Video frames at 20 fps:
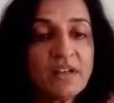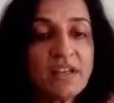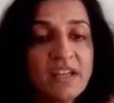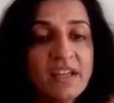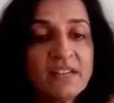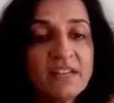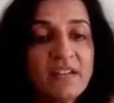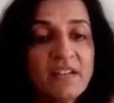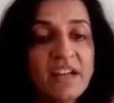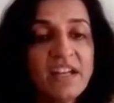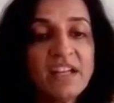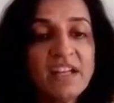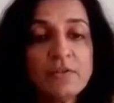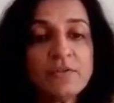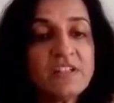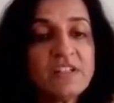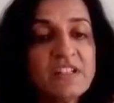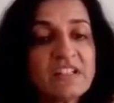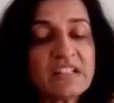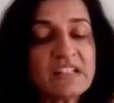again the rate
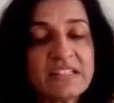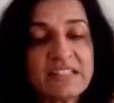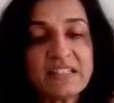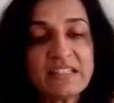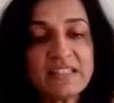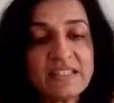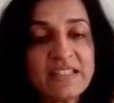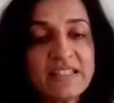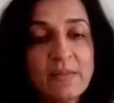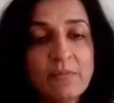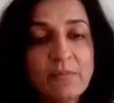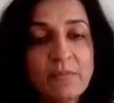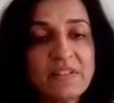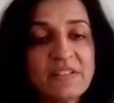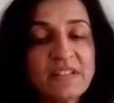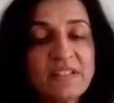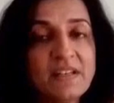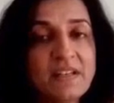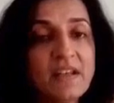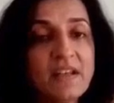of interest is
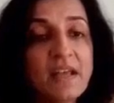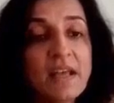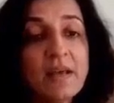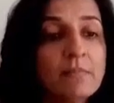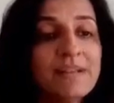10%.